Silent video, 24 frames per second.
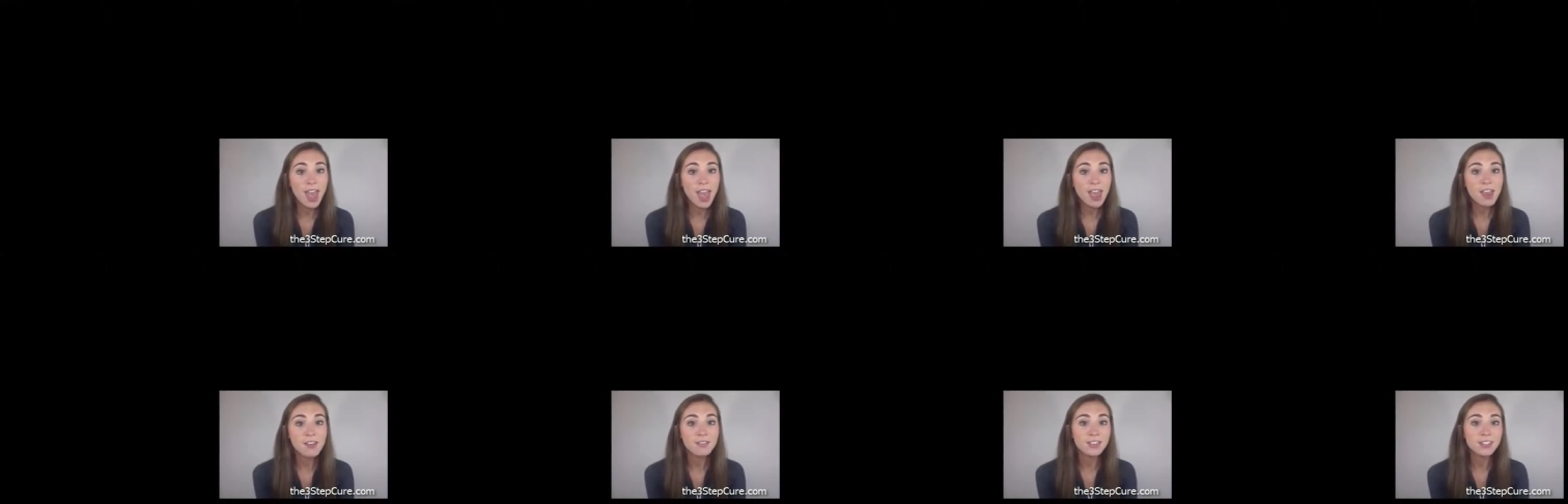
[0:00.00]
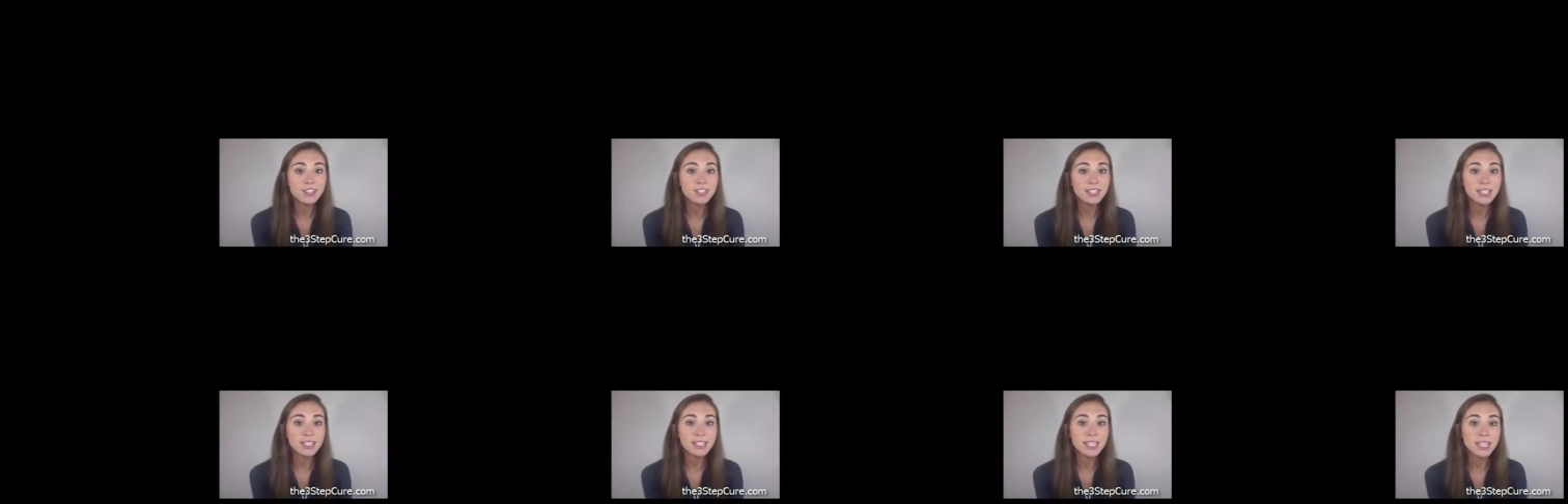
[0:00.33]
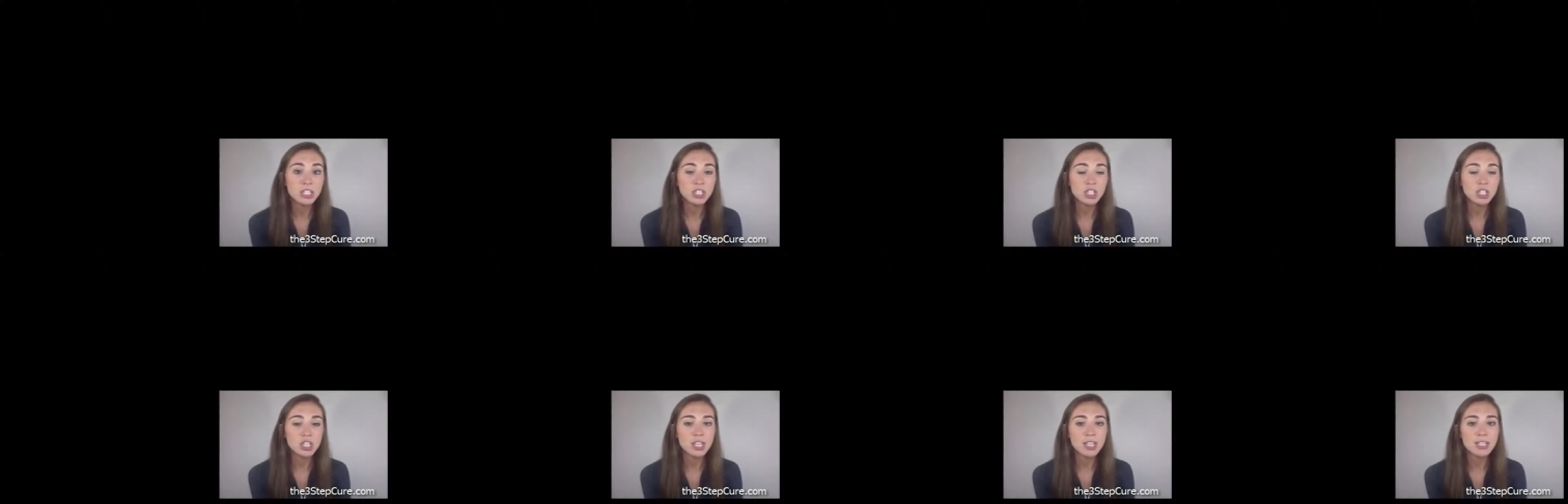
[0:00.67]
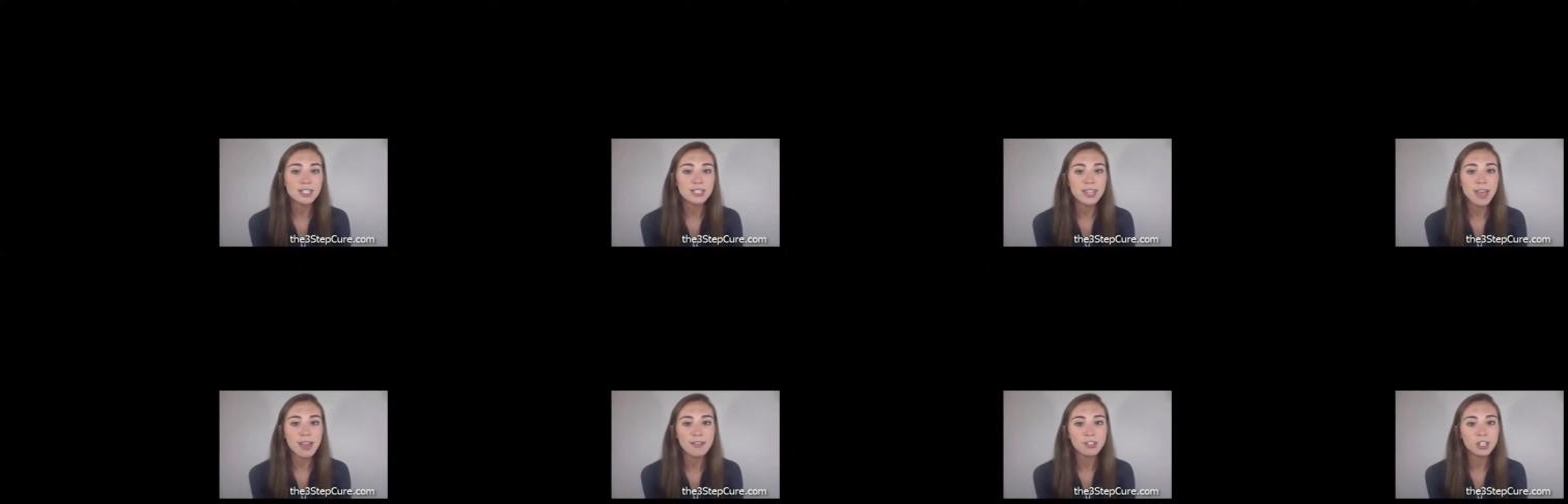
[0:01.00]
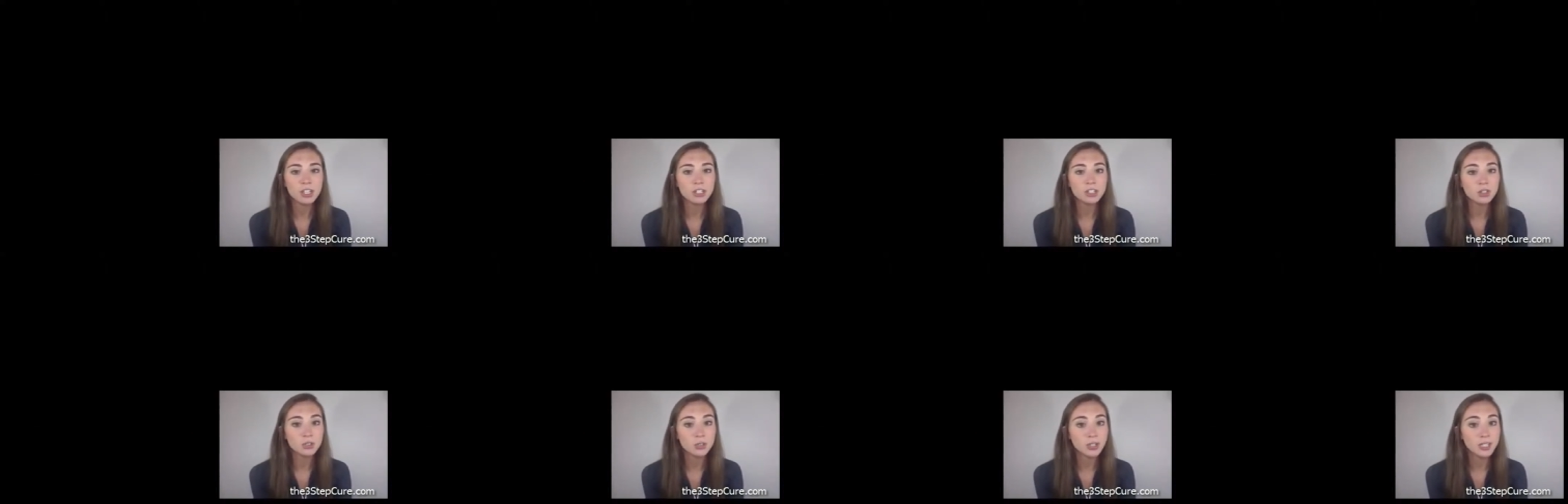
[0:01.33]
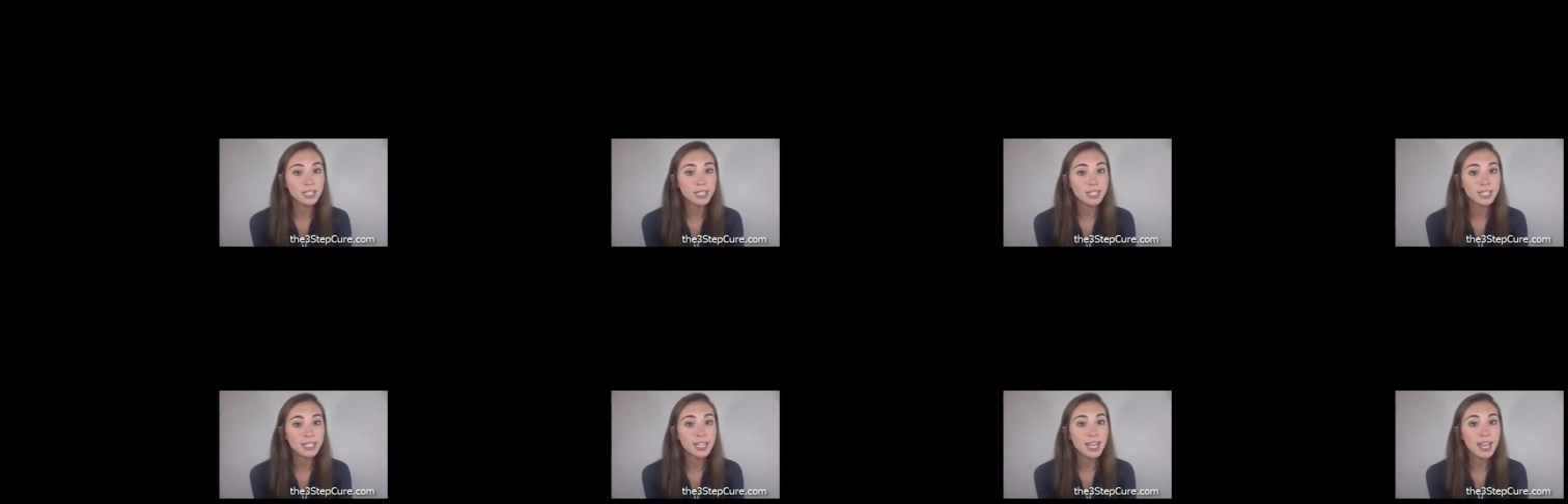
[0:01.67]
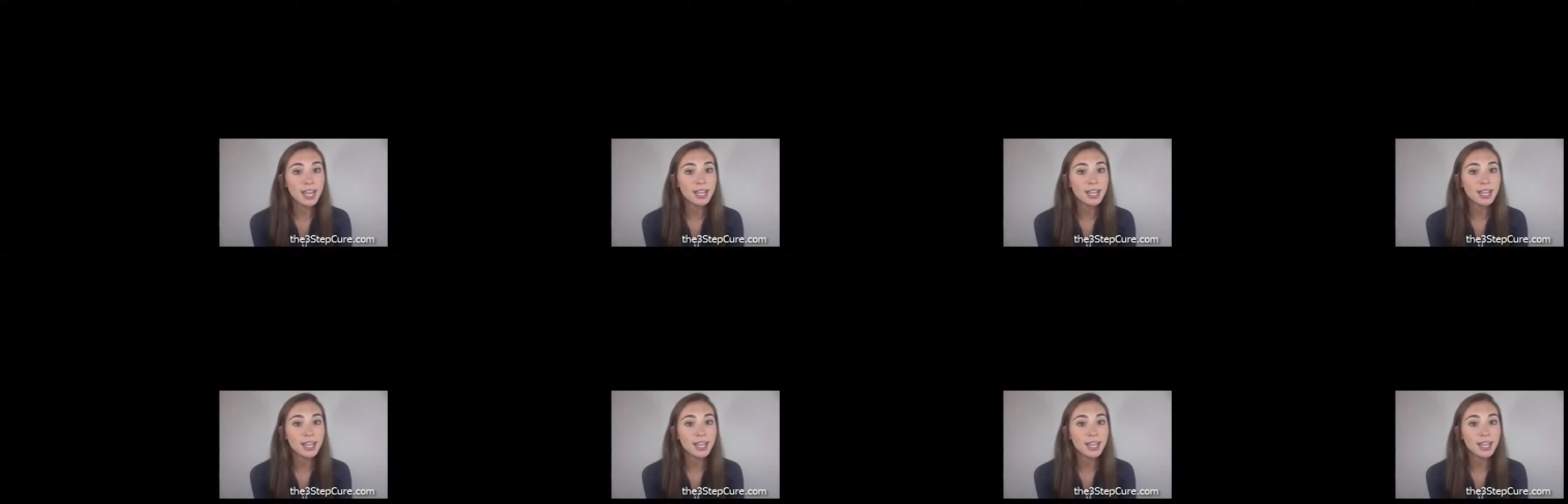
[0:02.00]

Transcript: If this condition is left untreated,